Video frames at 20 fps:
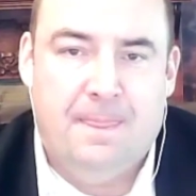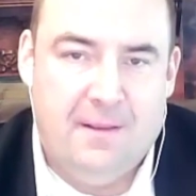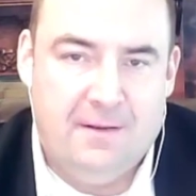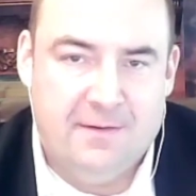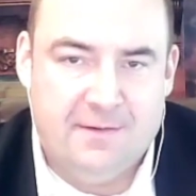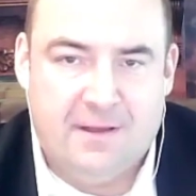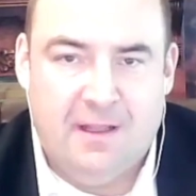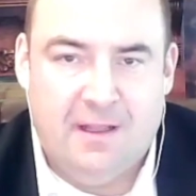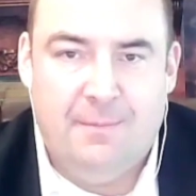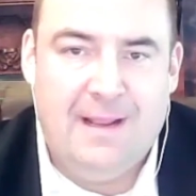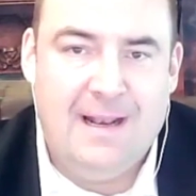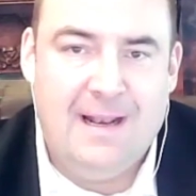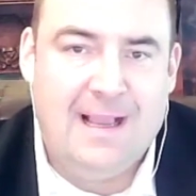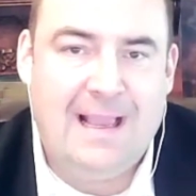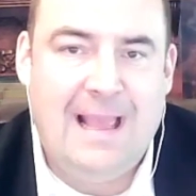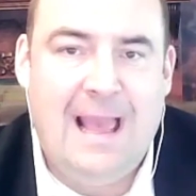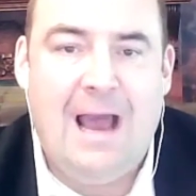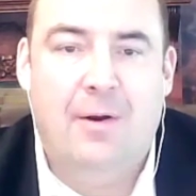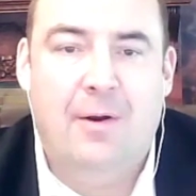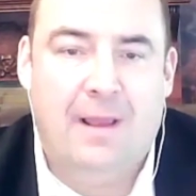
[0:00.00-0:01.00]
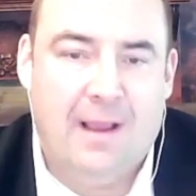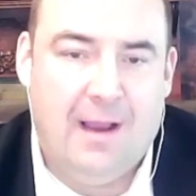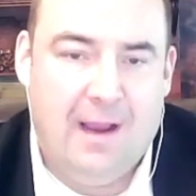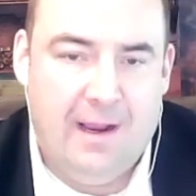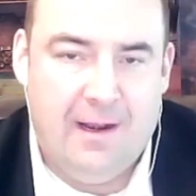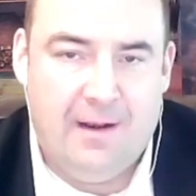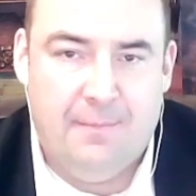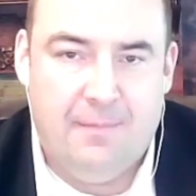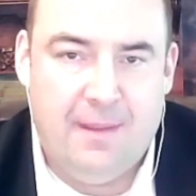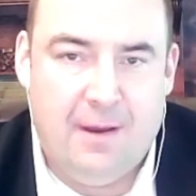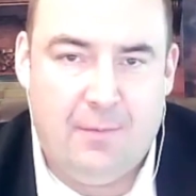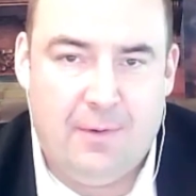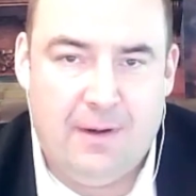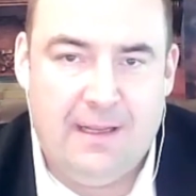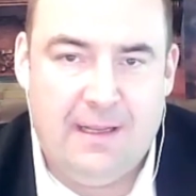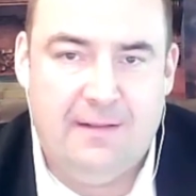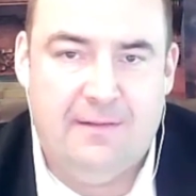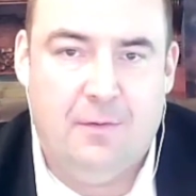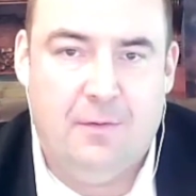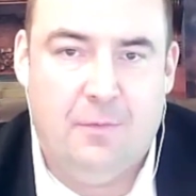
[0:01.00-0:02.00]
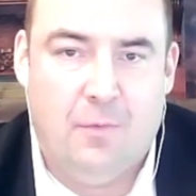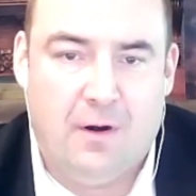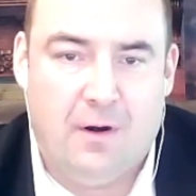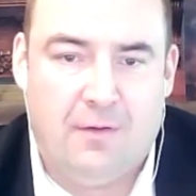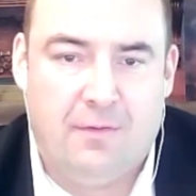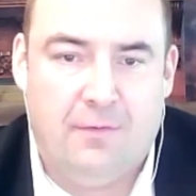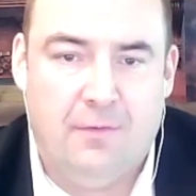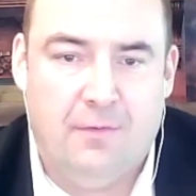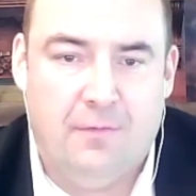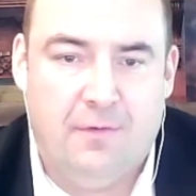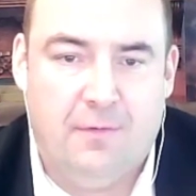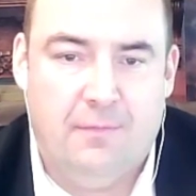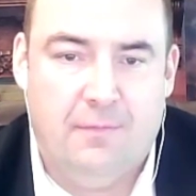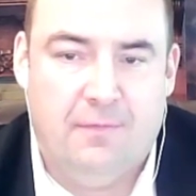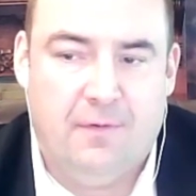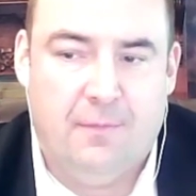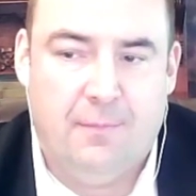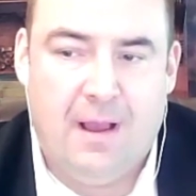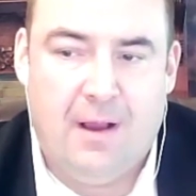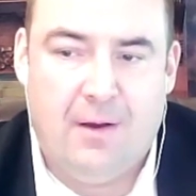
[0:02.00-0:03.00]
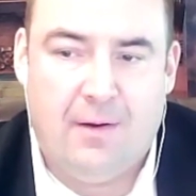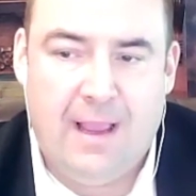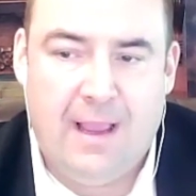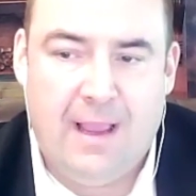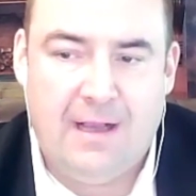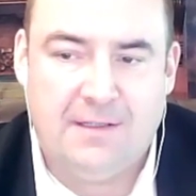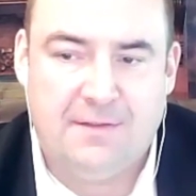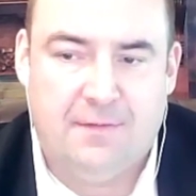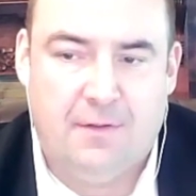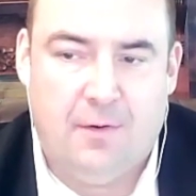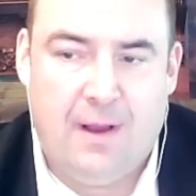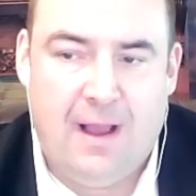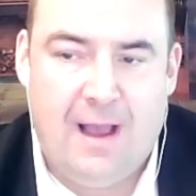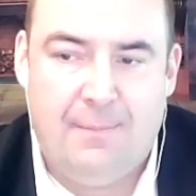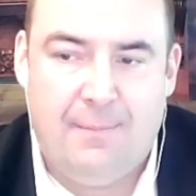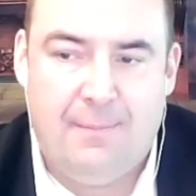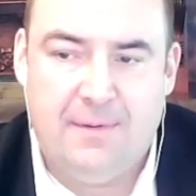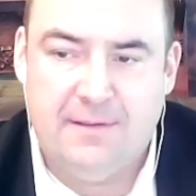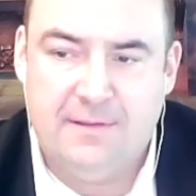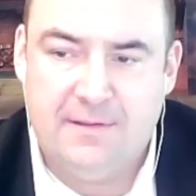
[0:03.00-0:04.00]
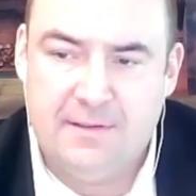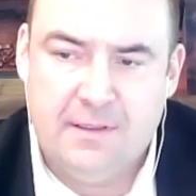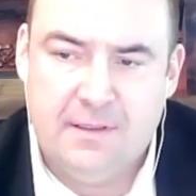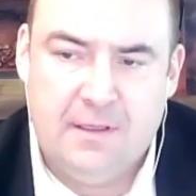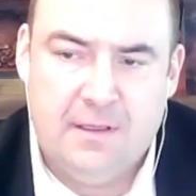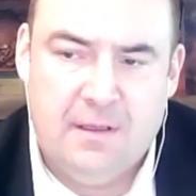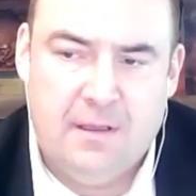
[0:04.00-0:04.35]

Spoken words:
there's going to be an accounting item that we need to work through from how cash flow happens.